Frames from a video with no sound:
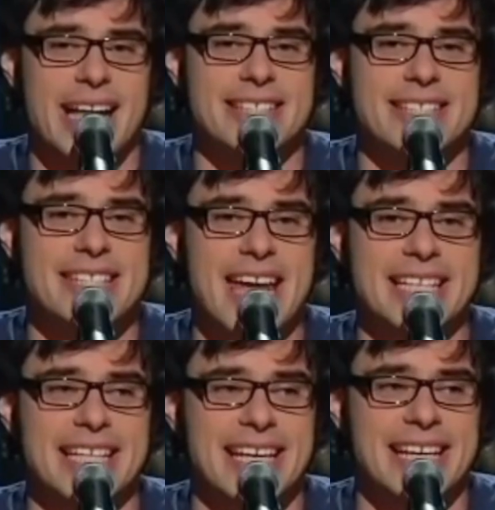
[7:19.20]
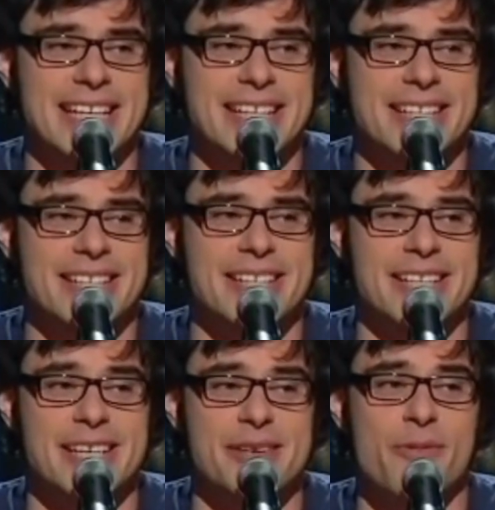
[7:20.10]
And suddenly,
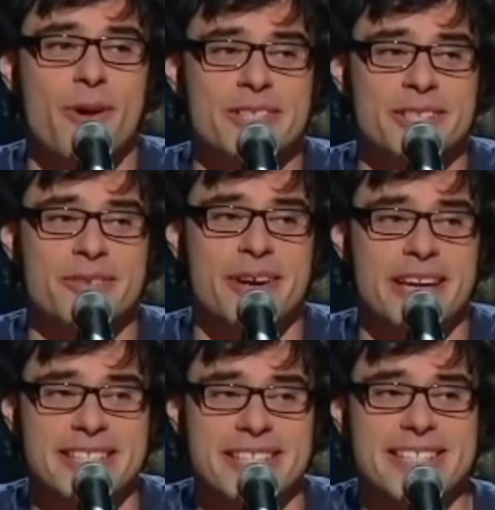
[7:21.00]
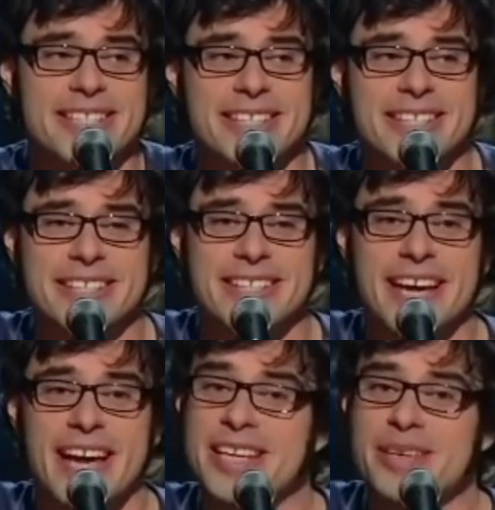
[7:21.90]
he wasn't racist
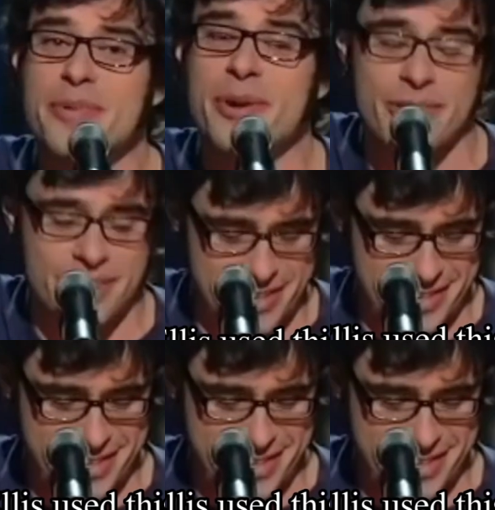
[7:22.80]
anymore.